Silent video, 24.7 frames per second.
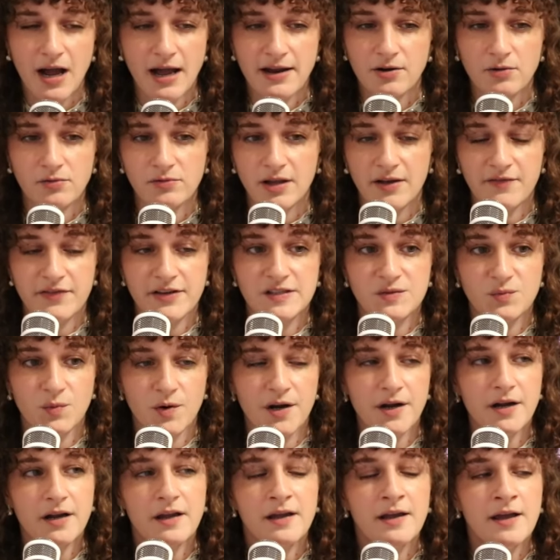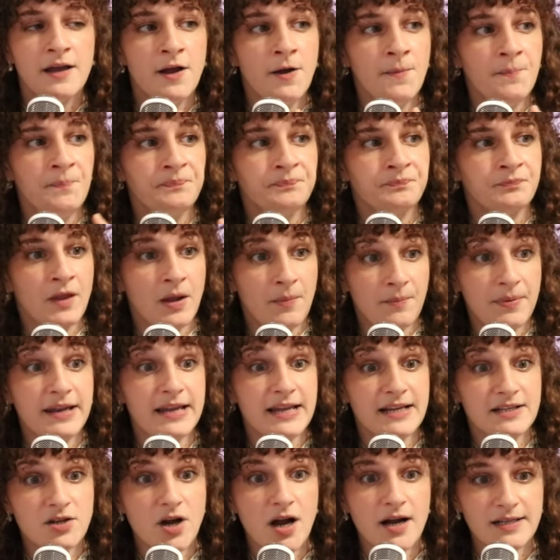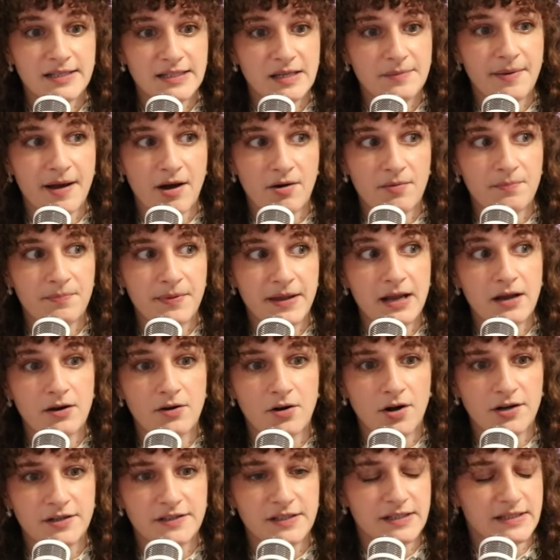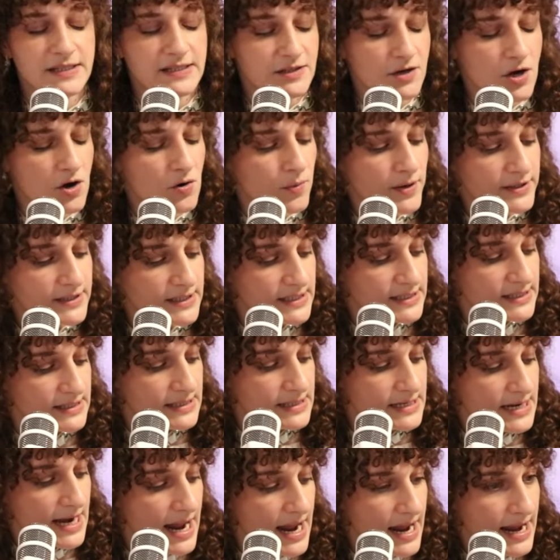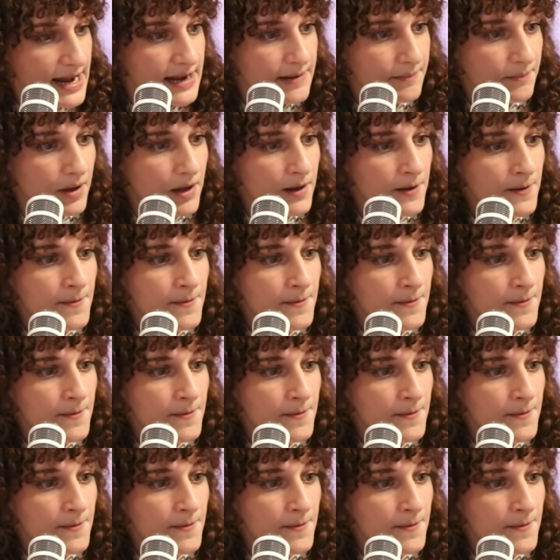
I don't love his work, but he talks about being a narcissist. Oh, what's his name?